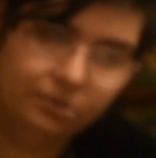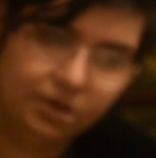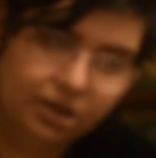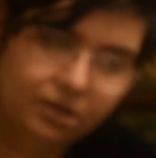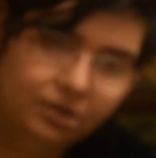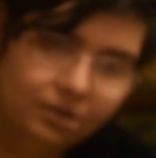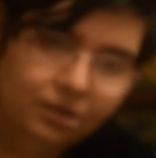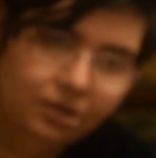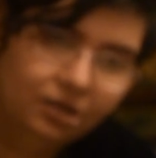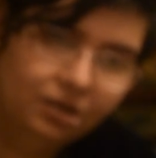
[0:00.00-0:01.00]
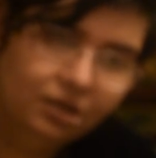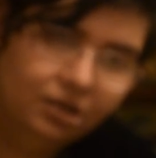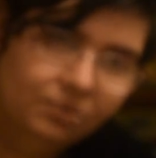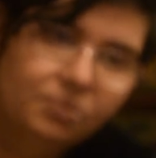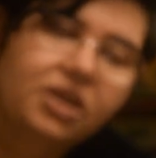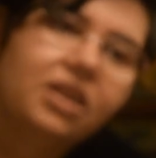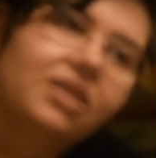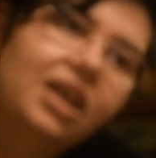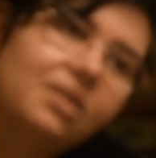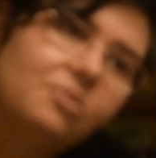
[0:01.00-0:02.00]
one, but in the
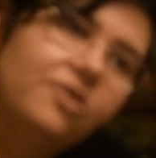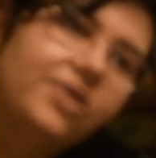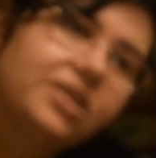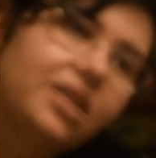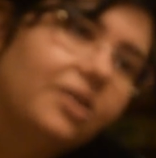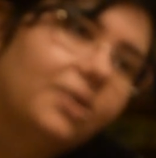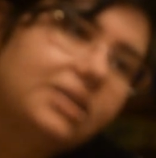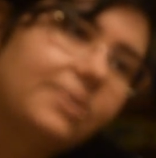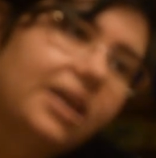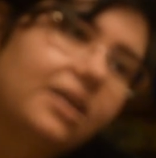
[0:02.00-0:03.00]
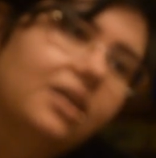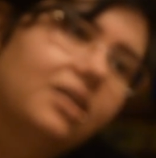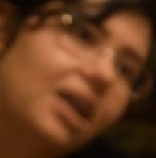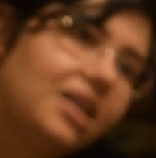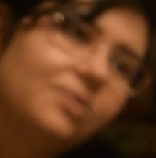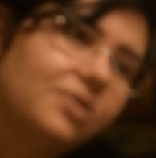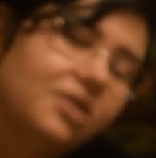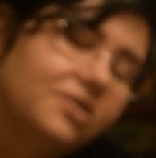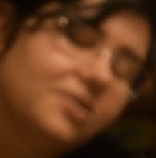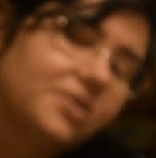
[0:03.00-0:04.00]
later movies they always wear casual clothes all